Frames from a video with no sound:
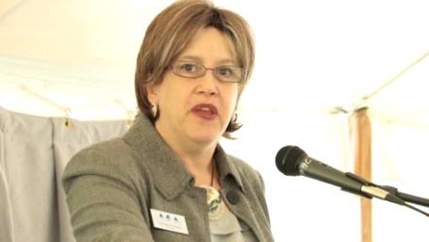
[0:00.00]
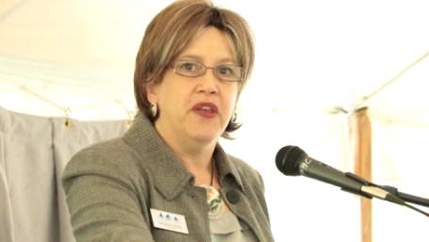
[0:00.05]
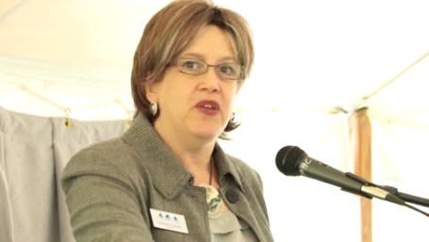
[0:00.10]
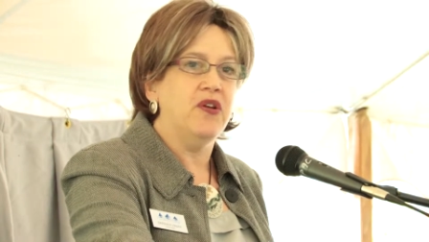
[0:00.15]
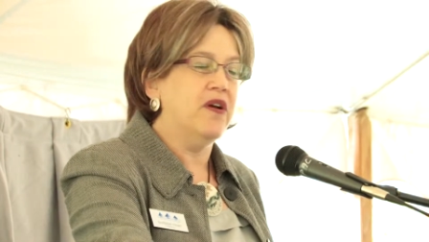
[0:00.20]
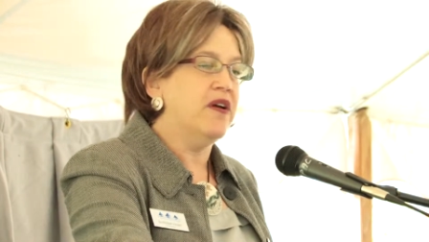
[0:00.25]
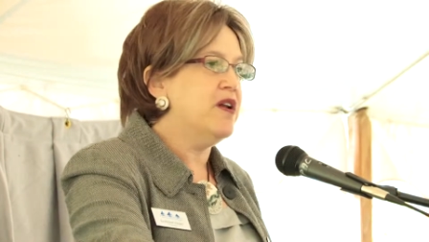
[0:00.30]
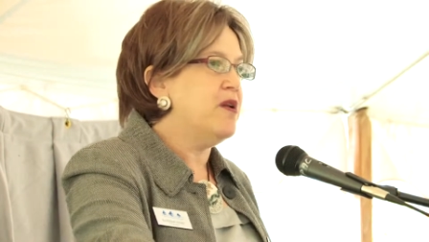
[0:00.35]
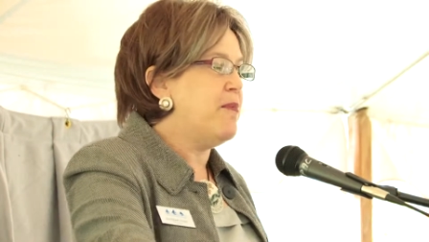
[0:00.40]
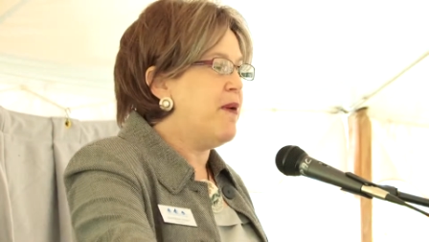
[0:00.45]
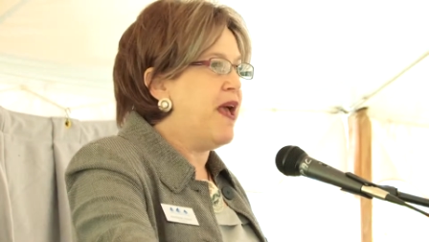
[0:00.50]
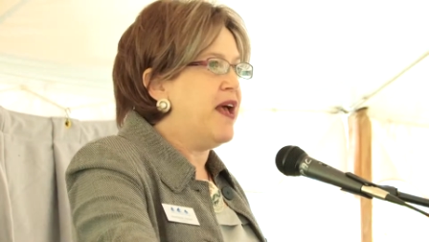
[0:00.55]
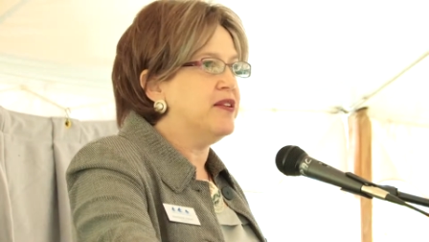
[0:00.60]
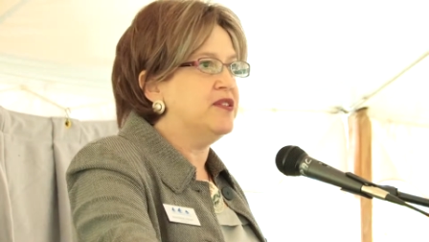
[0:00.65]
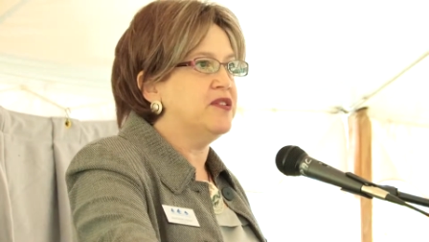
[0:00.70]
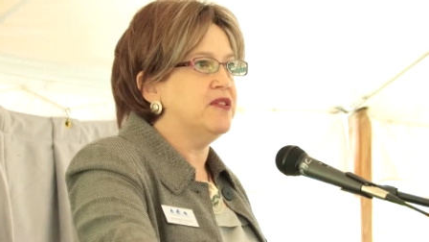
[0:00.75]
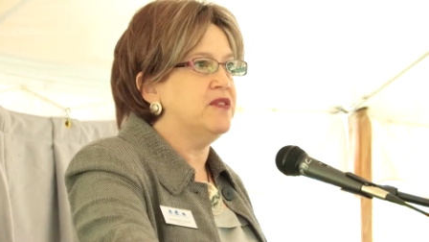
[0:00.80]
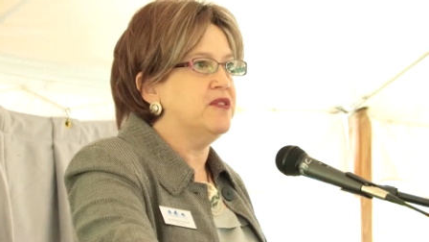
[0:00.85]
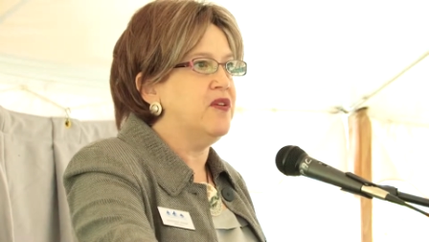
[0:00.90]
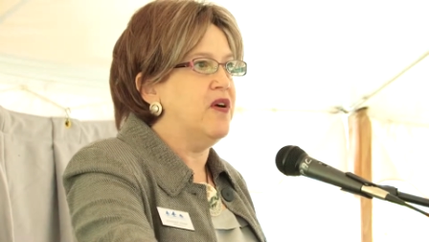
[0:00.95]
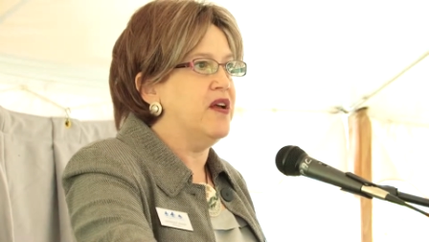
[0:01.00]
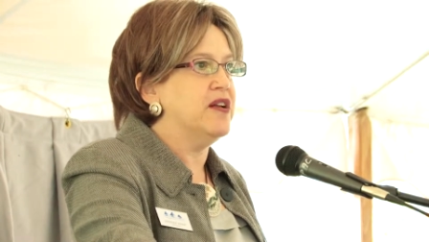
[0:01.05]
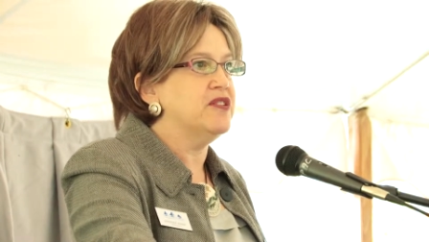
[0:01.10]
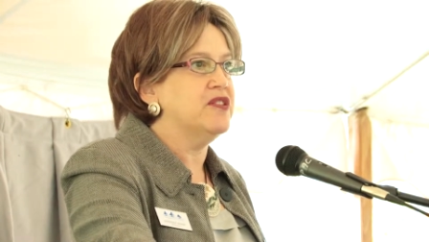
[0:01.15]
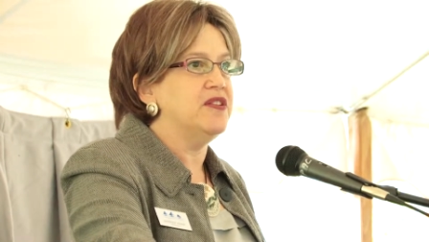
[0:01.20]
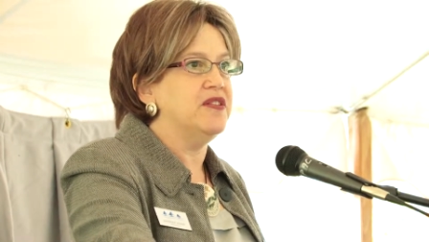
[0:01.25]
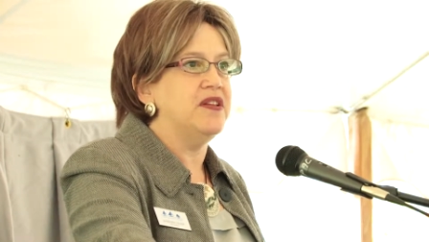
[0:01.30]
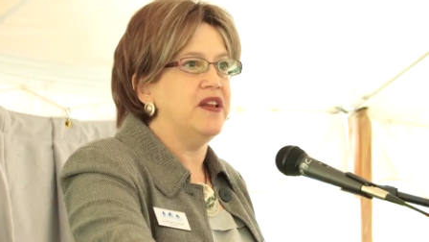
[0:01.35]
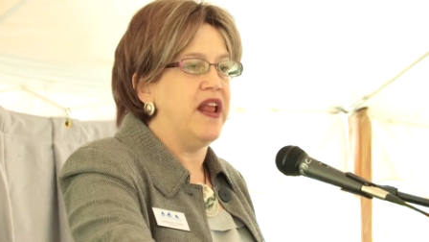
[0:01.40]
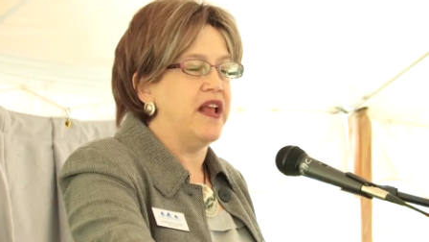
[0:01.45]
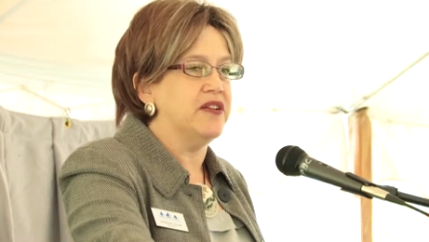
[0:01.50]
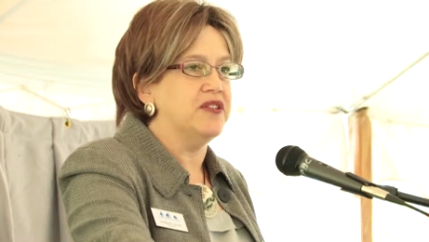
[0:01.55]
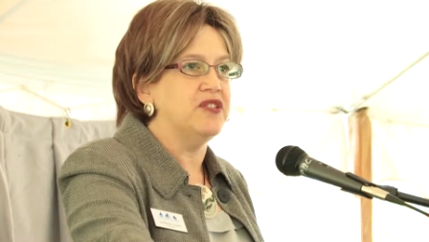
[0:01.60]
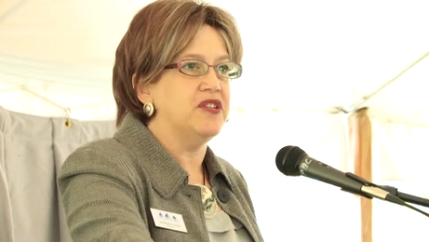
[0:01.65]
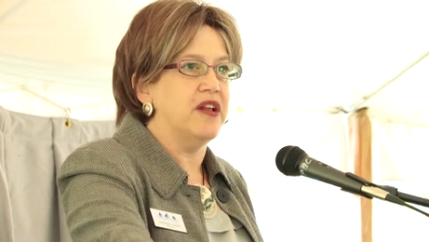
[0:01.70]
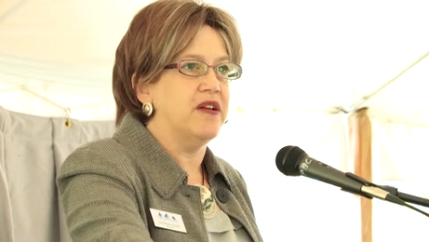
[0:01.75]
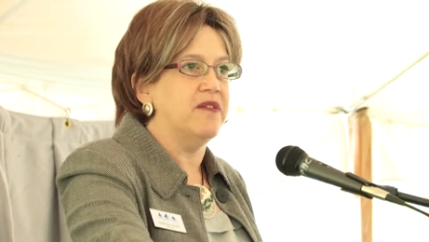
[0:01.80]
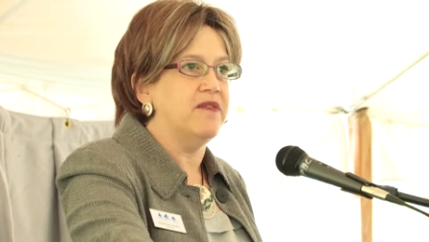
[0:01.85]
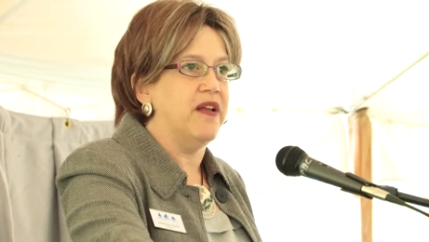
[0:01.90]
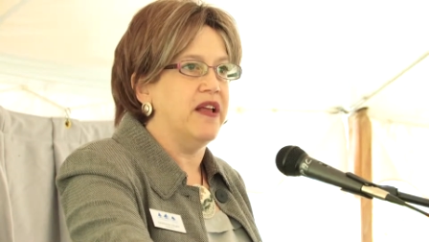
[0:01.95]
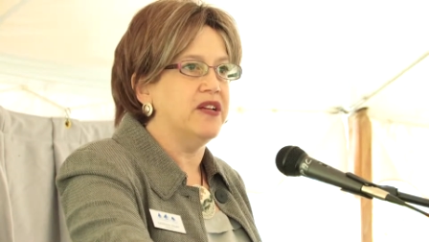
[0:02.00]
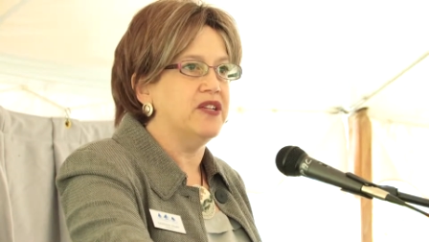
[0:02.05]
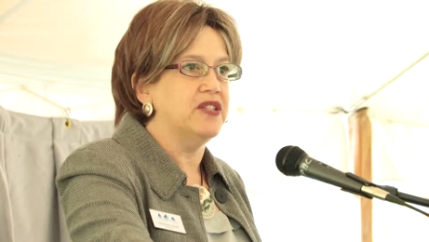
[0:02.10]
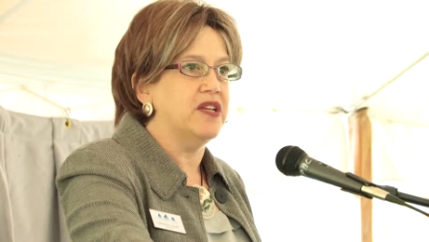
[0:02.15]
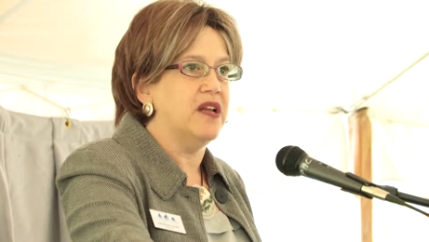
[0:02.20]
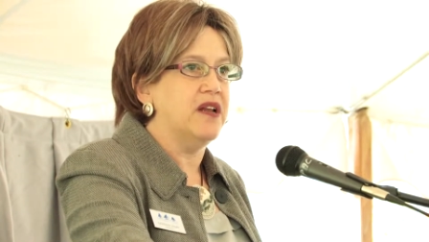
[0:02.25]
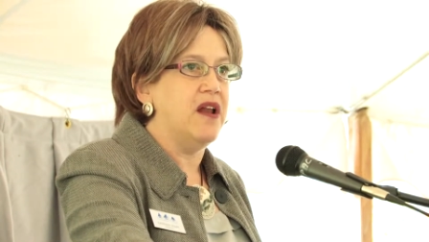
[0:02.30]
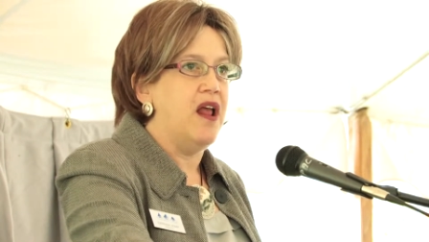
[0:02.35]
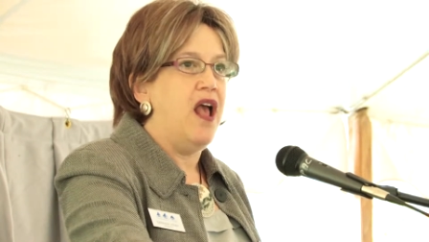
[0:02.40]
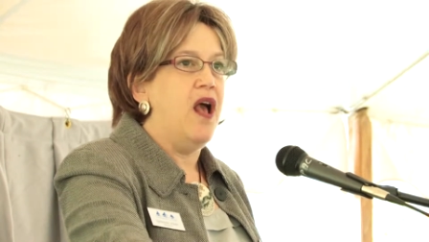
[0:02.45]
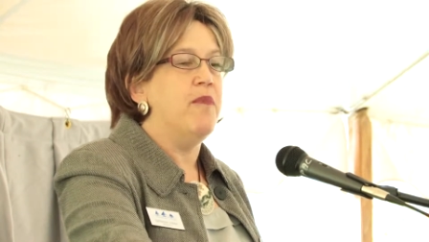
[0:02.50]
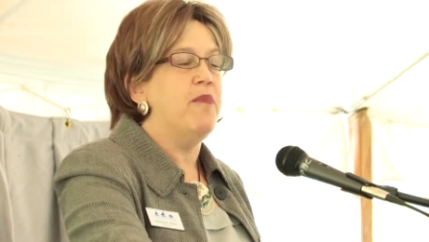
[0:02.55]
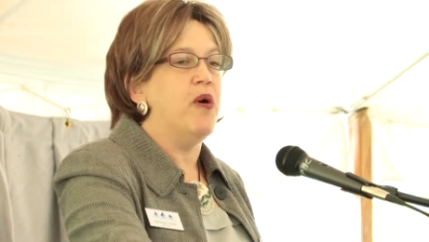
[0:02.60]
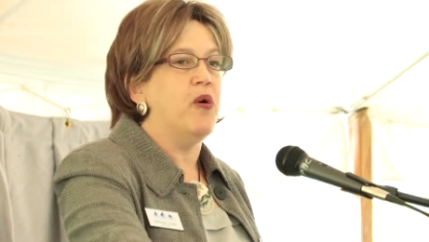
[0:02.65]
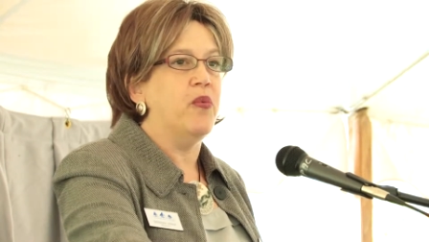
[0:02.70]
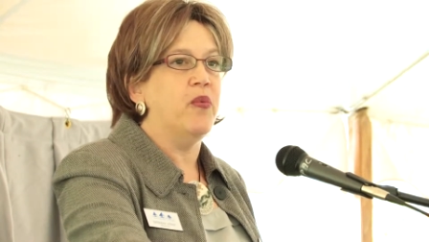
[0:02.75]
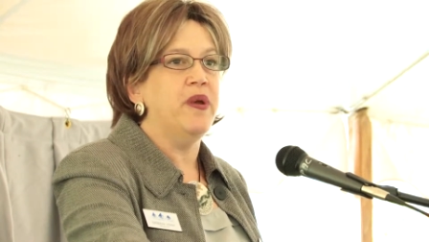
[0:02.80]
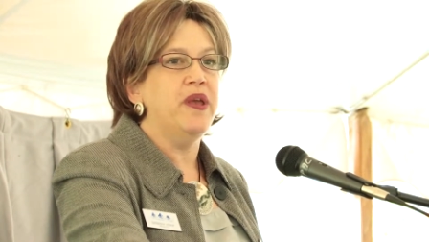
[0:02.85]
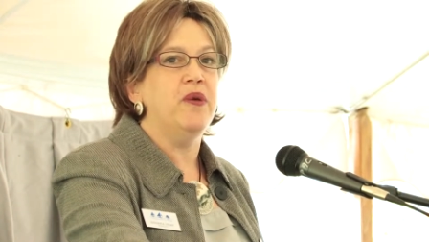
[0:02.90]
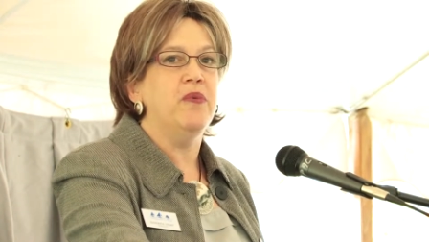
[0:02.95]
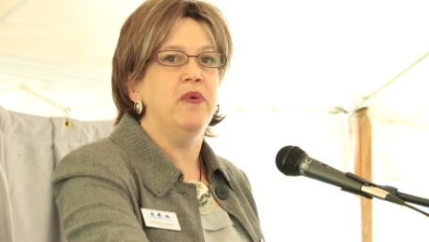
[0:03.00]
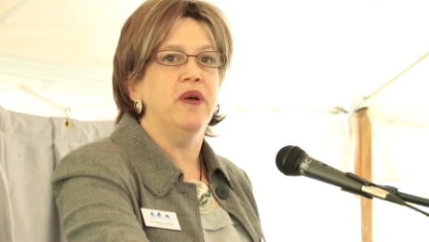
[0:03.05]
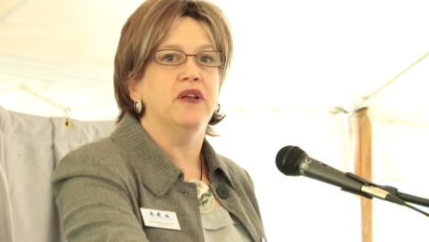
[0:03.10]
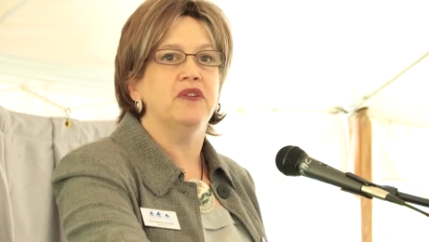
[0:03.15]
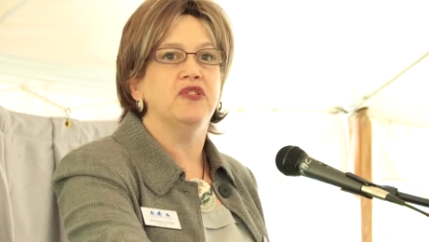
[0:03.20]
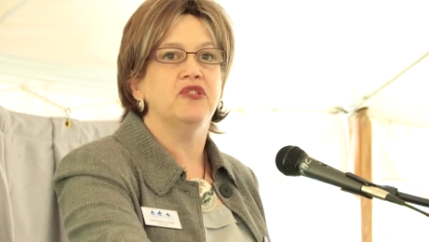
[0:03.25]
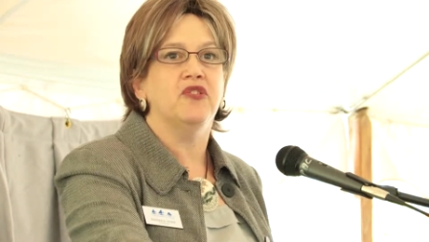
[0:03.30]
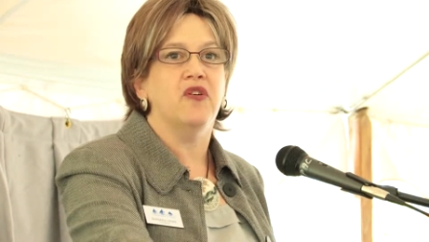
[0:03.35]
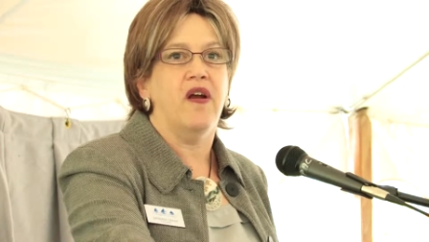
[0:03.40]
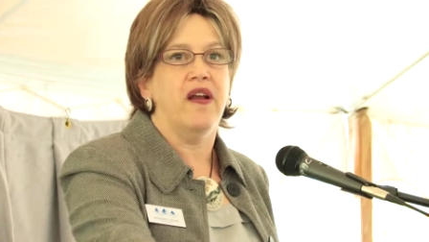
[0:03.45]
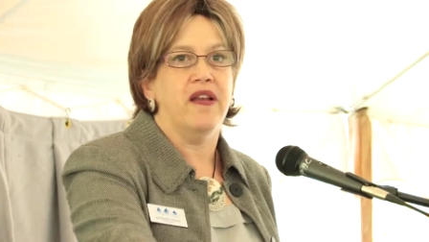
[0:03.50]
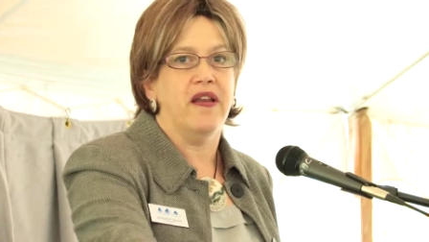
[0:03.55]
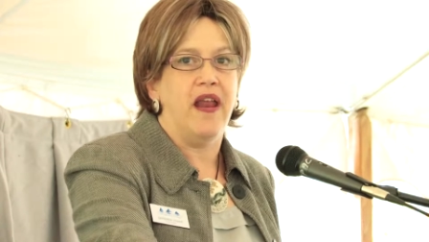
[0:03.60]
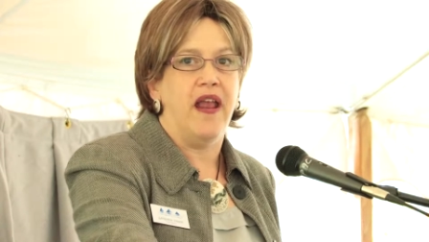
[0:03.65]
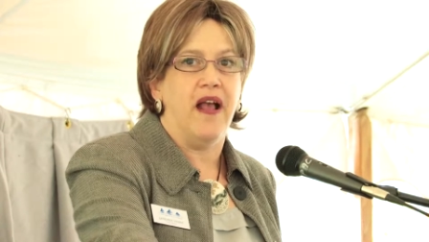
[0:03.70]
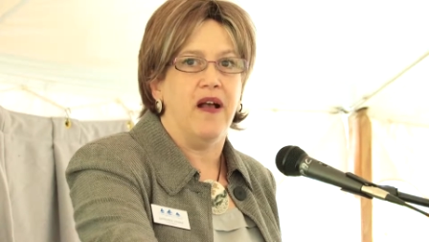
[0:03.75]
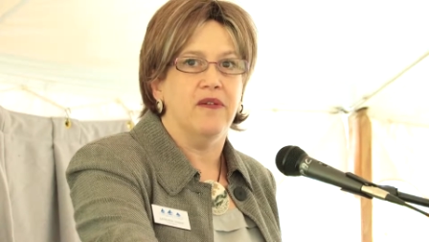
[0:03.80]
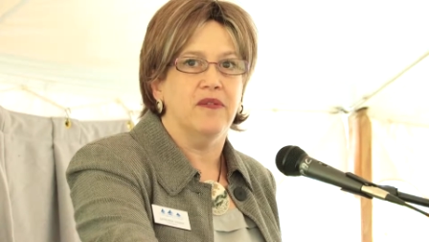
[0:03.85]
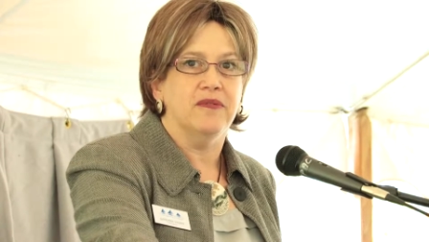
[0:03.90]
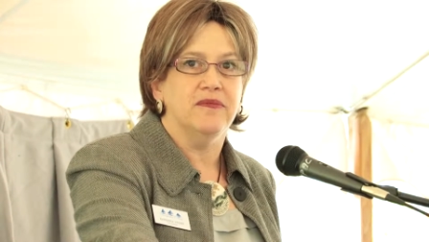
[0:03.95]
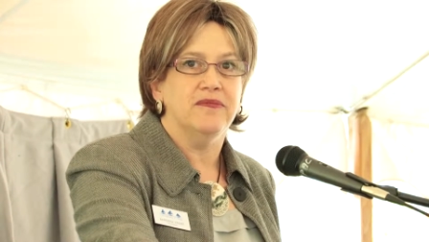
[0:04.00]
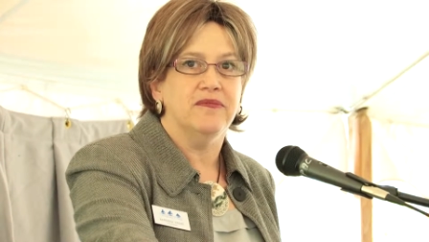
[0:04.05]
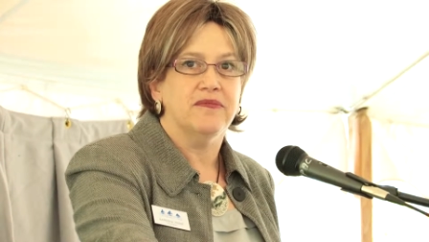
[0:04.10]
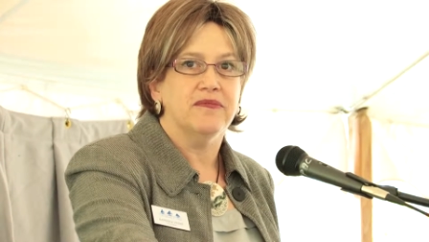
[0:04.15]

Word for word: You're going to pass it along to the next generation. But we will start now.